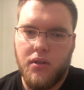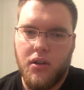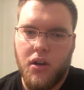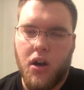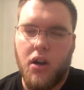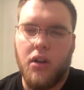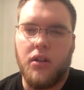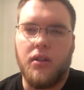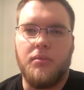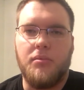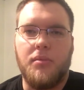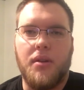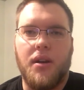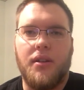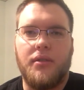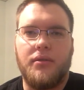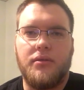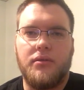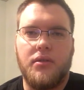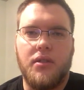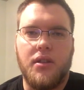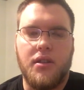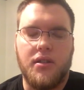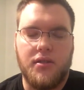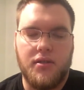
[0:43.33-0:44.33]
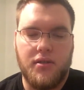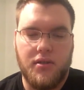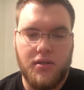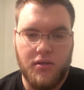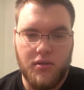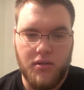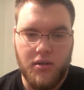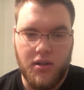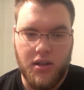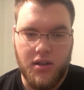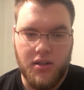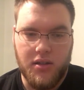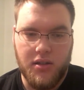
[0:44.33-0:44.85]
all about this
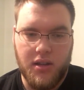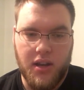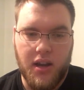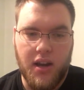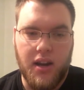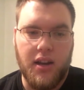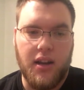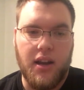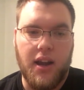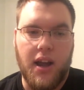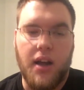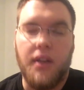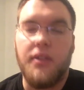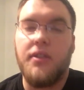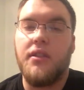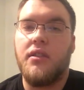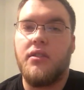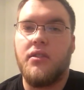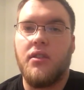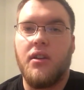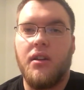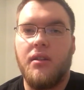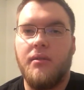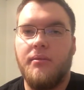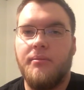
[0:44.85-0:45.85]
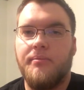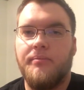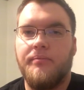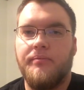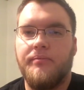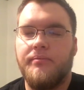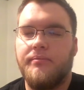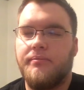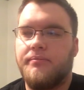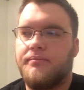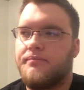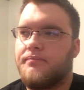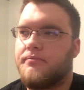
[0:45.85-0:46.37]
getting healthy thing,
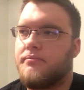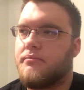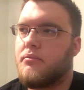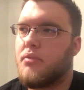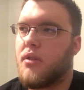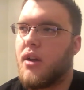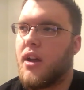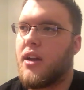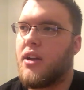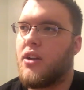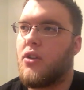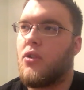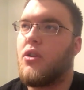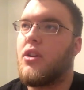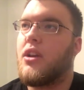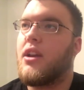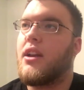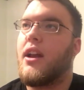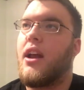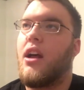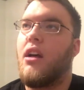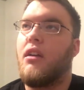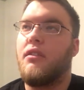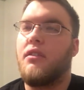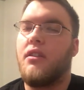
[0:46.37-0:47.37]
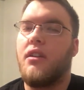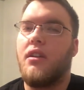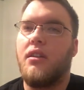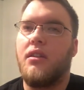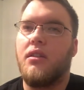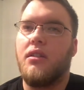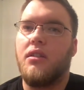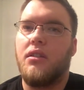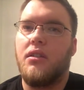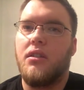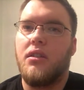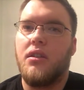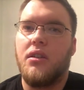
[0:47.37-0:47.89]
but I can only get healthy
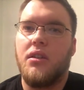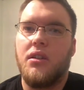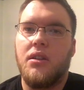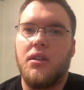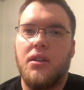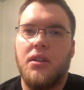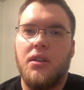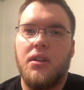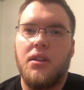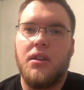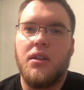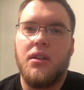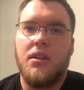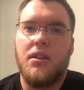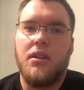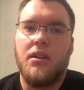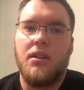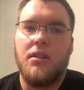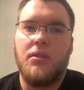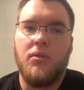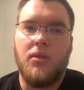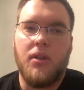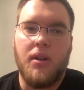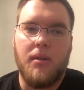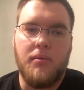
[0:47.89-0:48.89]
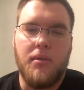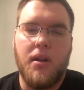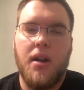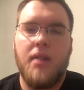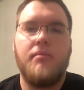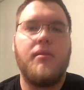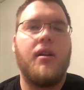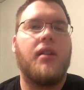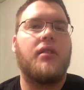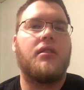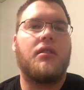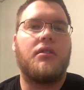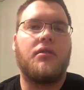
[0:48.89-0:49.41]
when I'm not
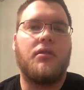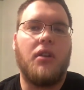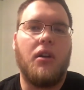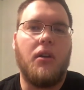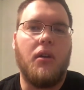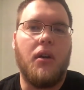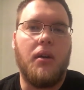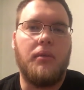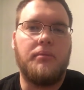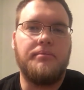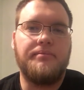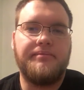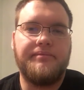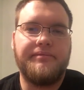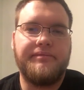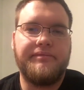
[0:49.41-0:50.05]
about to throw up.